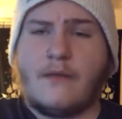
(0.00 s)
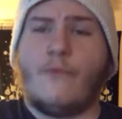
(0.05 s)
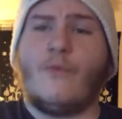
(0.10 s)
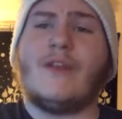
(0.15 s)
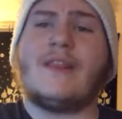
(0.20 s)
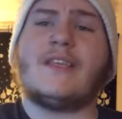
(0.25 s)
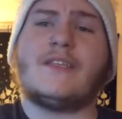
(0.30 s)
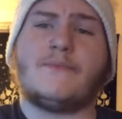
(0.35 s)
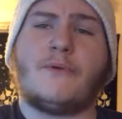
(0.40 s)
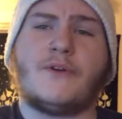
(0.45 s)

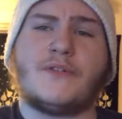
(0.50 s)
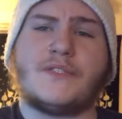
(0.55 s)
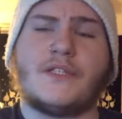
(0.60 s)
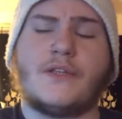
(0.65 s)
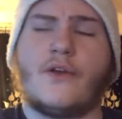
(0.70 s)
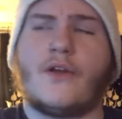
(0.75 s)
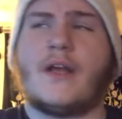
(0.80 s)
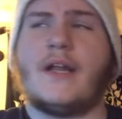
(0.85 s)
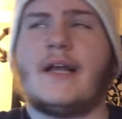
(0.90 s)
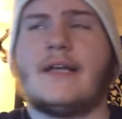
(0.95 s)
with this
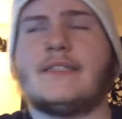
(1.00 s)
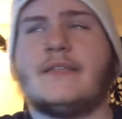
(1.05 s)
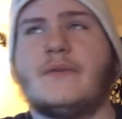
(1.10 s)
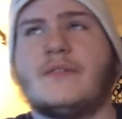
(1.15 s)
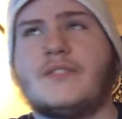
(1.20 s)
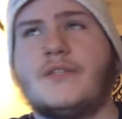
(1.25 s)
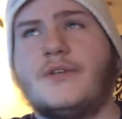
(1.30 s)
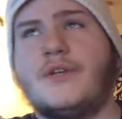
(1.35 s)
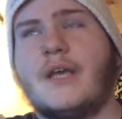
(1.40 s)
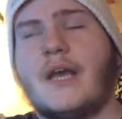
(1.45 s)
person you're connecting
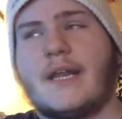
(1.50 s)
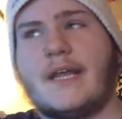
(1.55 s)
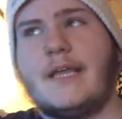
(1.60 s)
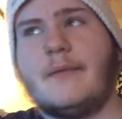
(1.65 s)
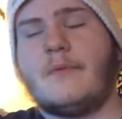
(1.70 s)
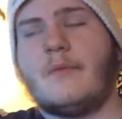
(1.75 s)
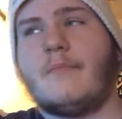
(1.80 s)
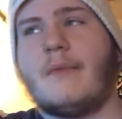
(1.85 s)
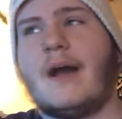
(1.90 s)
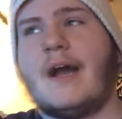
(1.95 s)
with too, you got to
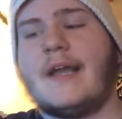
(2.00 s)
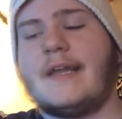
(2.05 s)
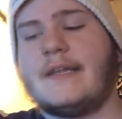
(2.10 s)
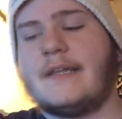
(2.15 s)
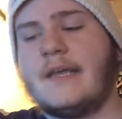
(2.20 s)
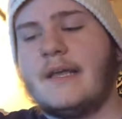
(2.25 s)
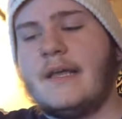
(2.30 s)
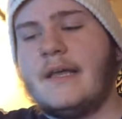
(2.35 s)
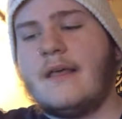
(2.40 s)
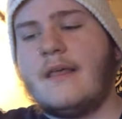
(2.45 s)
keep in mind
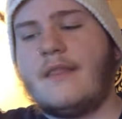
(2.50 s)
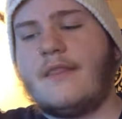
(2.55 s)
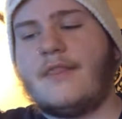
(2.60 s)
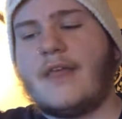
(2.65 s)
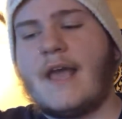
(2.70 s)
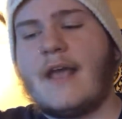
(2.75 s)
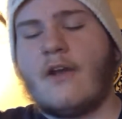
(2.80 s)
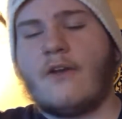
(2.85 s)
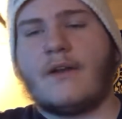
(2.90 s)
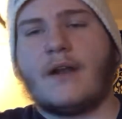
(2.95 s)

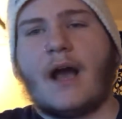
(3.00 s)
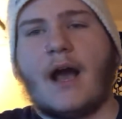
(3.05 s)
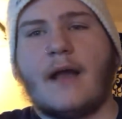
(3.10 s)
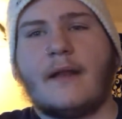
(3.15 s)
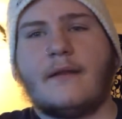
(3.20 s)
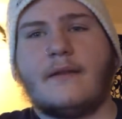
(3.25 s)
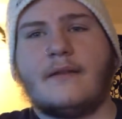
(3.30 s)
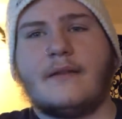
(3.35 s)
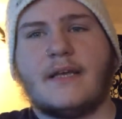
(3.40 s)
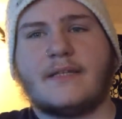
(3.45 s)
they are
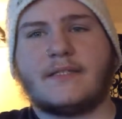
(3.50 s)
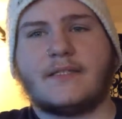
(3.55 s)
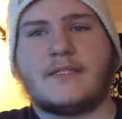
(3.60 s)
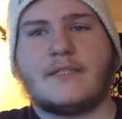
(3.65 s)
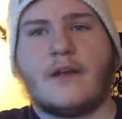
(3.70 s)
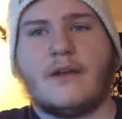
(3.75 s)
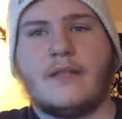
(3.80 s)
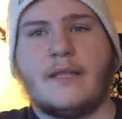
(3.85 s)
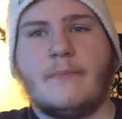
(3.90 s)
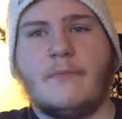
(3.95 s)
not
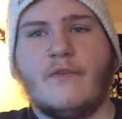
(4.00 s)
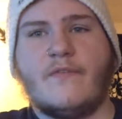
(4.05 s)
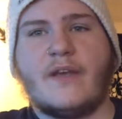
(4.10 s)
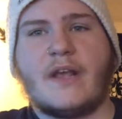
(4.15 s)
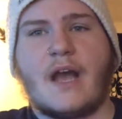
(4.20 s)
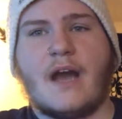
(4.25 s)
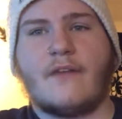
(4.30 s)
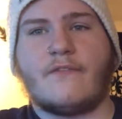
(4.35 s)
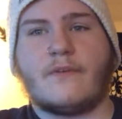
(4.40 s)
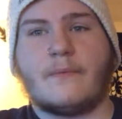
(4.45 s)
necessarily
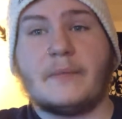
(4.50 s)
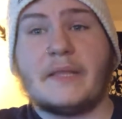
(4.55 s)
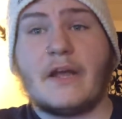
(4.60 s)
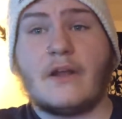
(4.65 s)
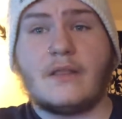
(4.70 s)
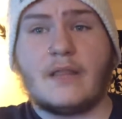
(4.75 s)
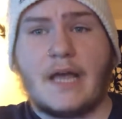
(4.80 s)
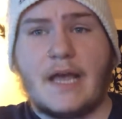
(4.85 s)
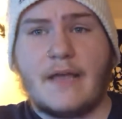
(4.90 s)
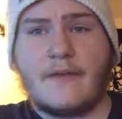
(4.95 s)
moving on from
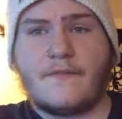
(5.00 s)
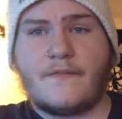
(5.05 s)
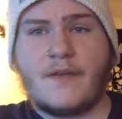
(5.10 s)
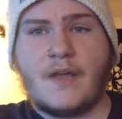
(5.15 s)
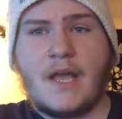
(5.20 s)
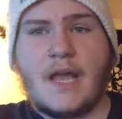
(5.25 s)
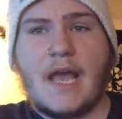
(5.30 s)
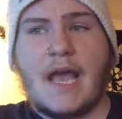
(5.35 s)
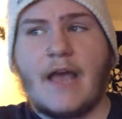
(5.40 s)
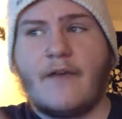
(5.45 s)
their life
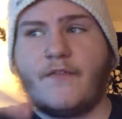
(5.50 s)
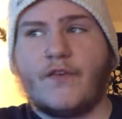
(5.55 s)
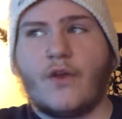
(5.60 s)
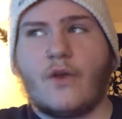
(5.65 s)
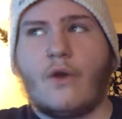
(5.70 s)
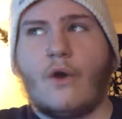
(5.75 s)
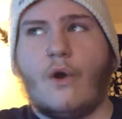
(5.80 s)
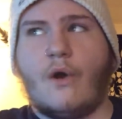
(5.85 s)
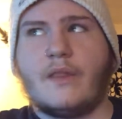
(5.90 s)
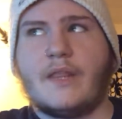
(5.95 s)
if
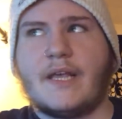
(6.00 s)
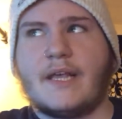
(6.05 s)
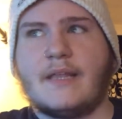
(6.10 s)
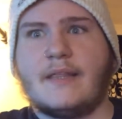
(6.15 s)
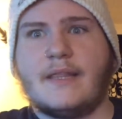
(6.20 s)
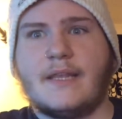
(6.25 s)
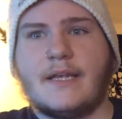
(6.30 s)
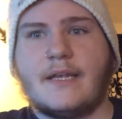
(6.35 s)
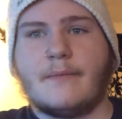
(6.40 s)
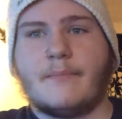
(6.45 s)
you're all they
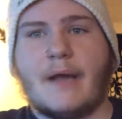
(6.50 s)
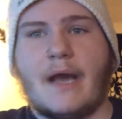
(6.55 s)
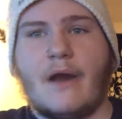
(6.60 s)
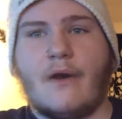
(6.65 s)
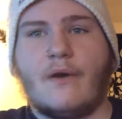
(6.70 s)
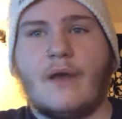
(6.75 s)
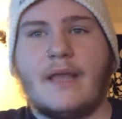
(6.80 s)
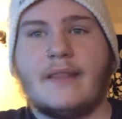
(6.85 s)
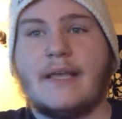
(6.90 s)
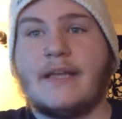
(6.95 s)
can think
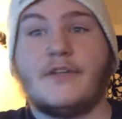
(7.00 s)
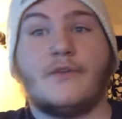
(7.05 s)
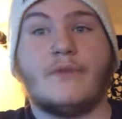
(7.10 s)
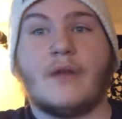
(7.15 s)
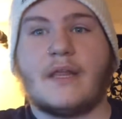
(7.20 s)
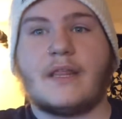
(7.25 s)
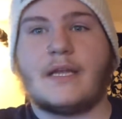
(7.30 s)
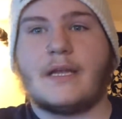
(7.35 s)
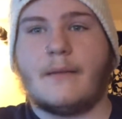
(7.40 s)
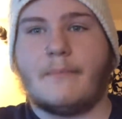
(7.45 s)
about and they do
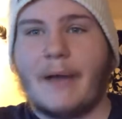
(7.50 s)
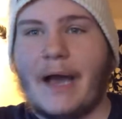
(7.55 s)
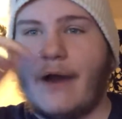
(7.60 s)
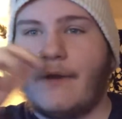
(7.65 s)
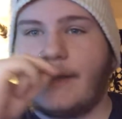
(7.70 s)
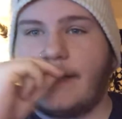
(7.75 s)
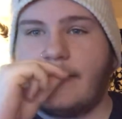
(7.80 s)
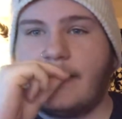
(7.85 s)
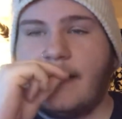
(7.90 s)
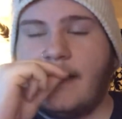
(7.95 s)
nothing
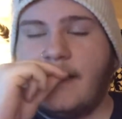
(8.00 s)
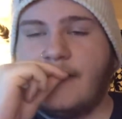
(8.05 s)
about it.